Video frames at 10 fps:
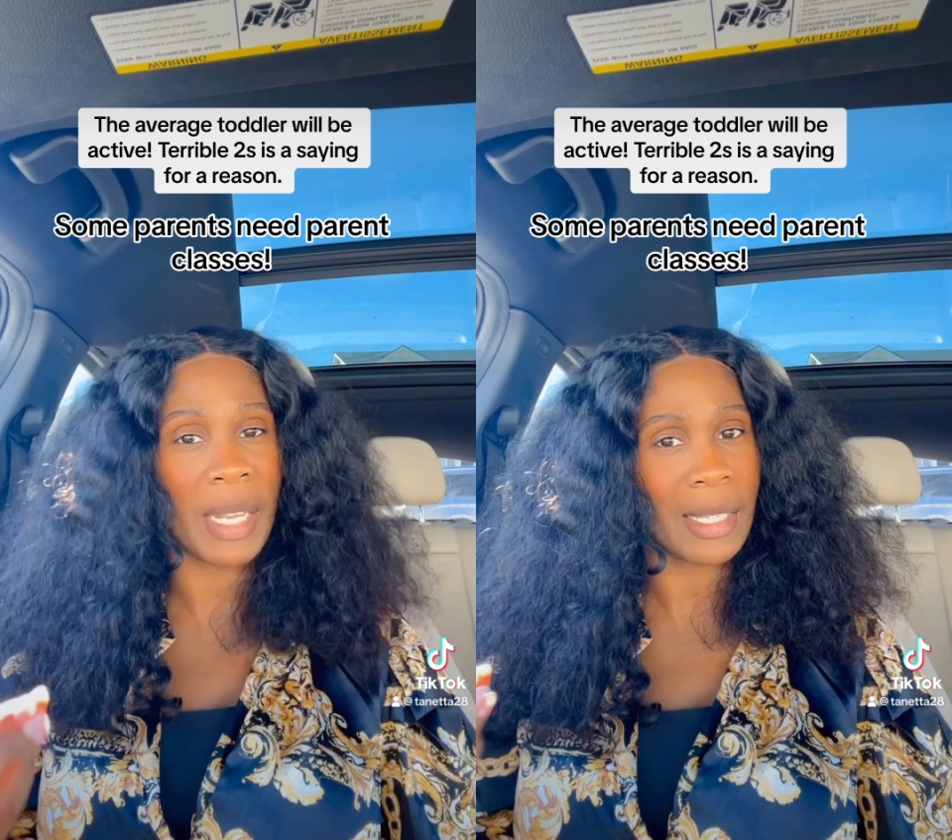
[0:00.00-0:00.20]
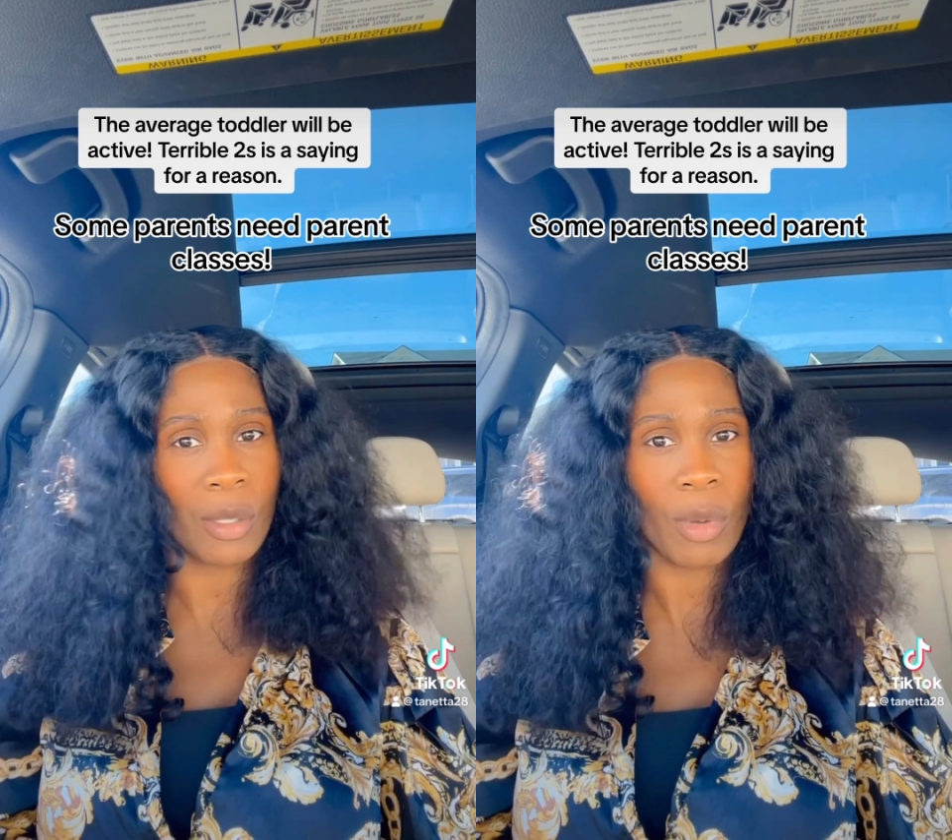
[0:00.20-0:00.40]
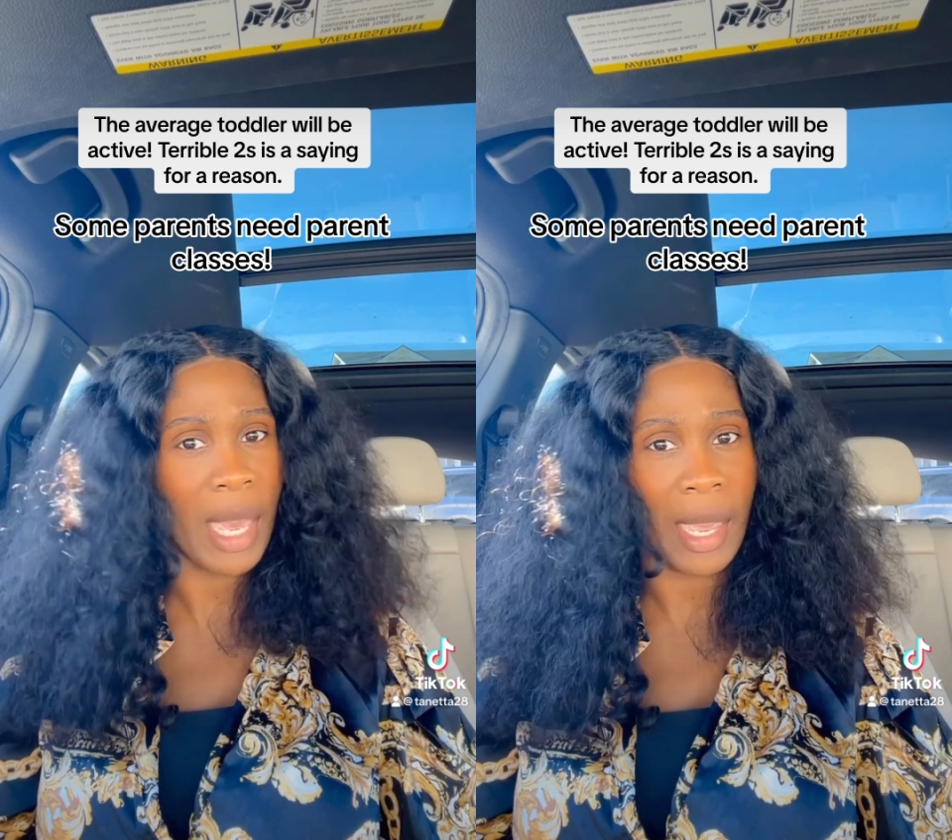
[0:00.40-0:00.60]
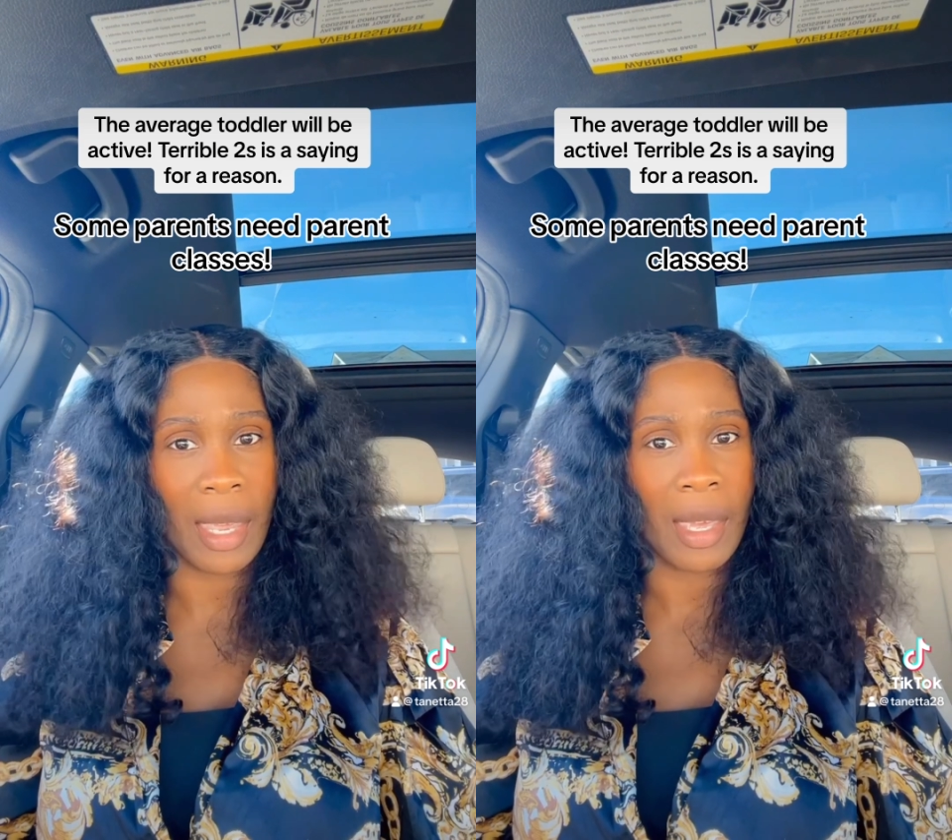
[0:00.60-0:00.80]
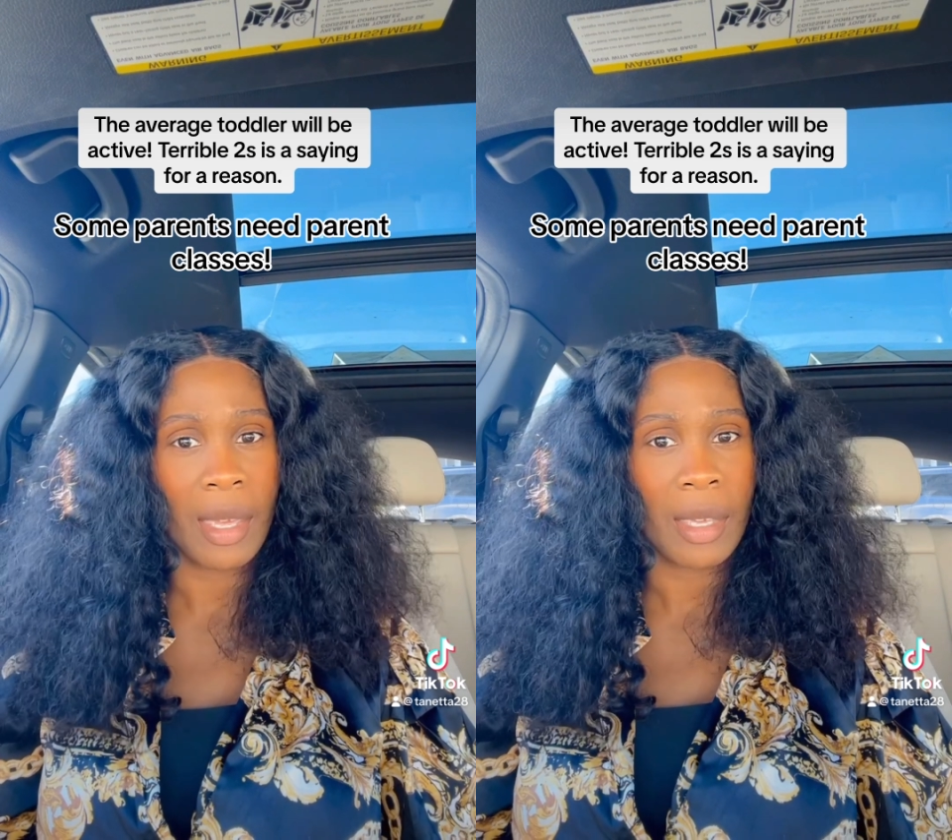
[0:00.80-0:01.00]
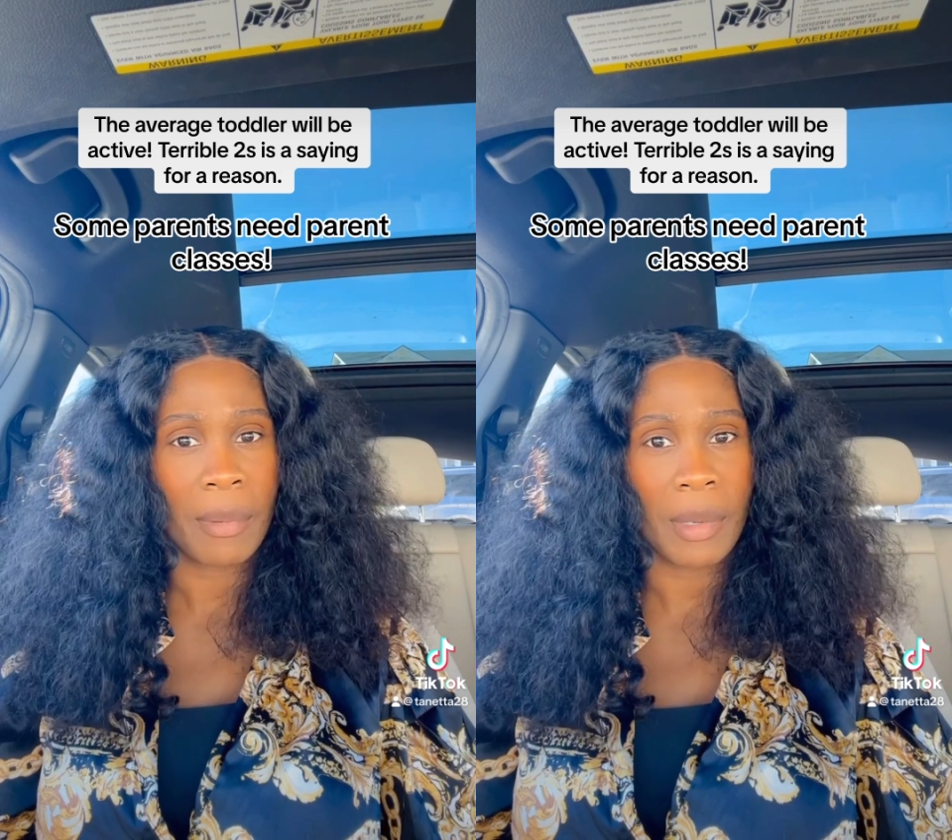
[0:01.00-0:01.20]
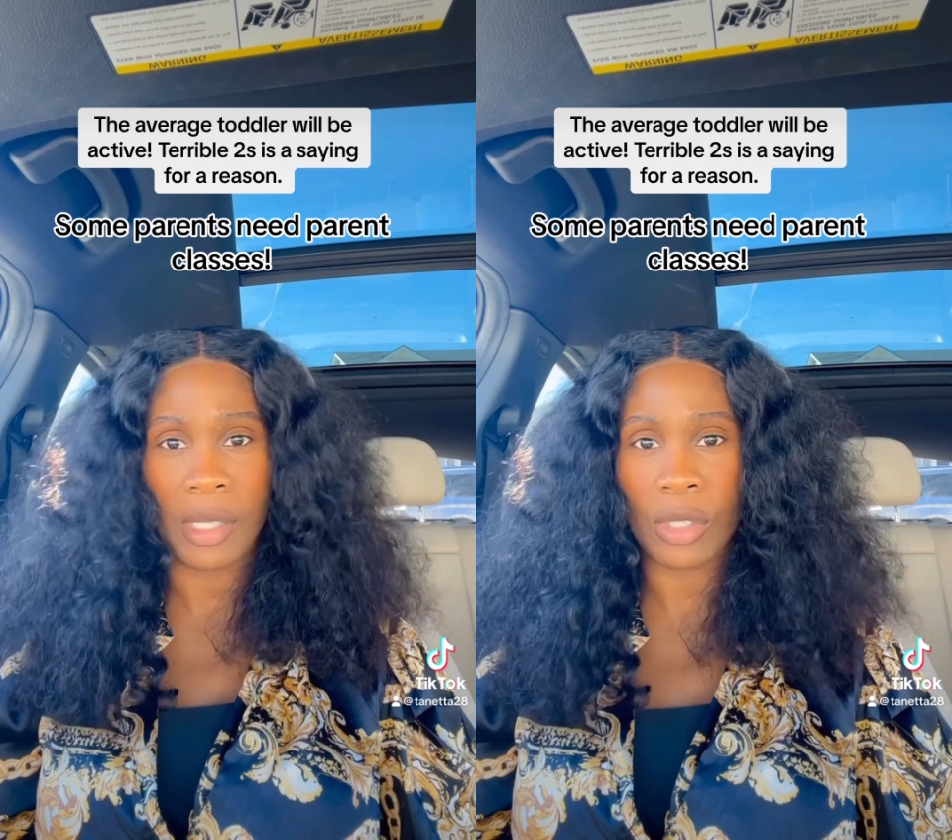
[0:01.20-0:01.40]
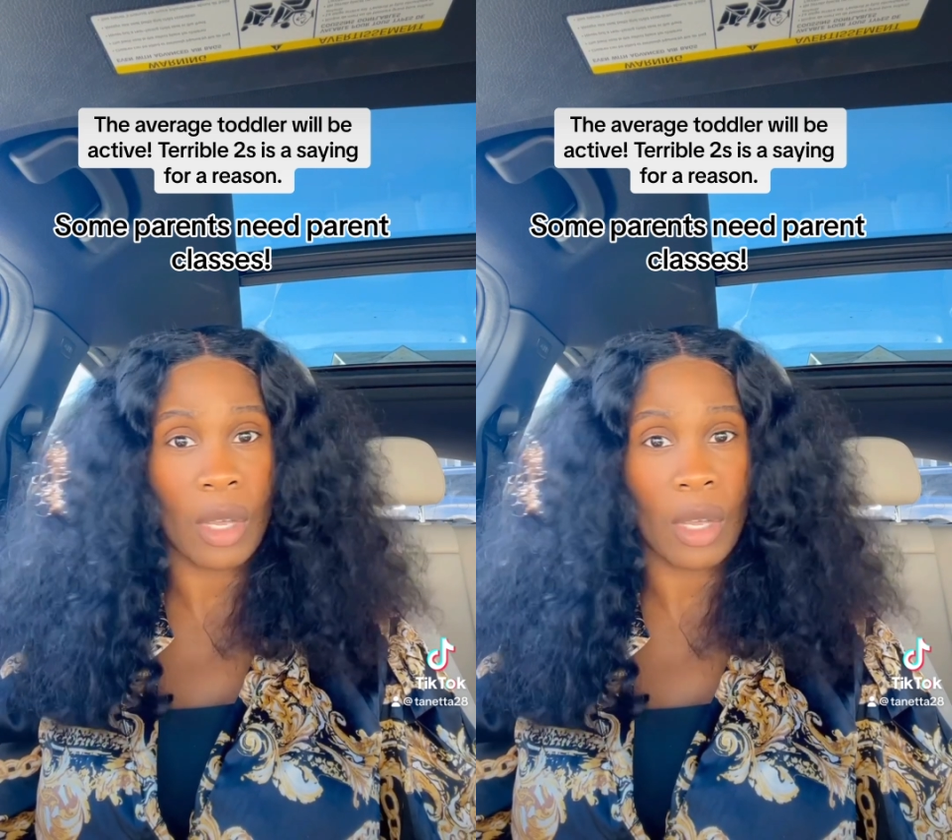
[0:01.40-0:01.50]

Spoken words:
but that's okay. It's